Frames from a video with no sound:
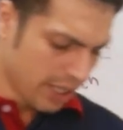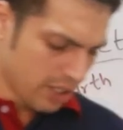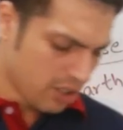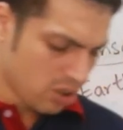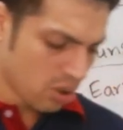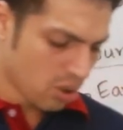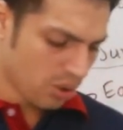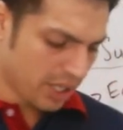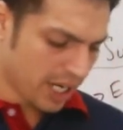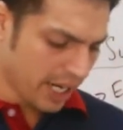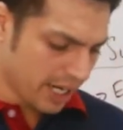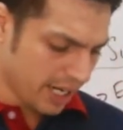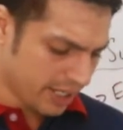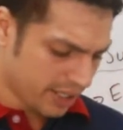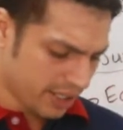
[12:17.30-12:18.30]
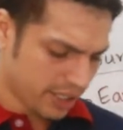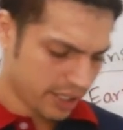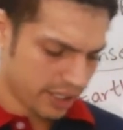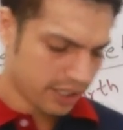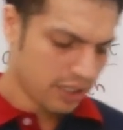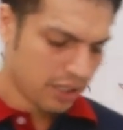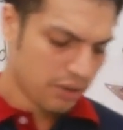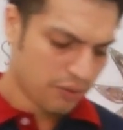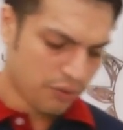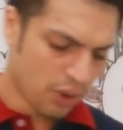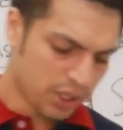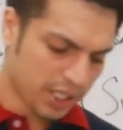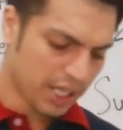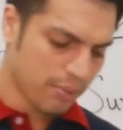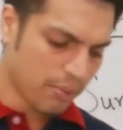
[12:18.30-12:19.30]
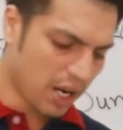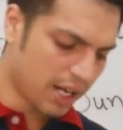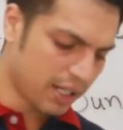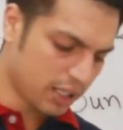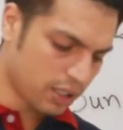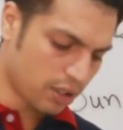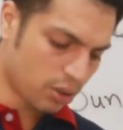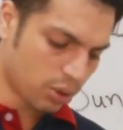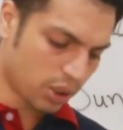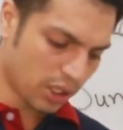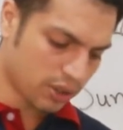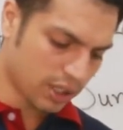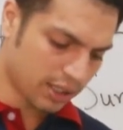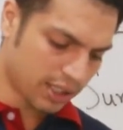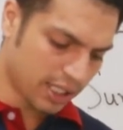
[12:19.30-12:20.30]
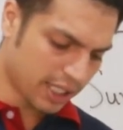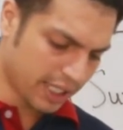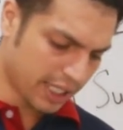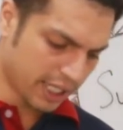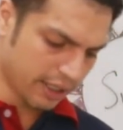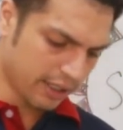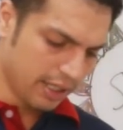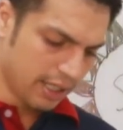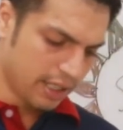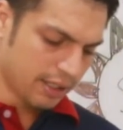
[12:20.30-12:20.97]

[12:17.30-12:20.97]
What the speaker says: So date 14 March 2013.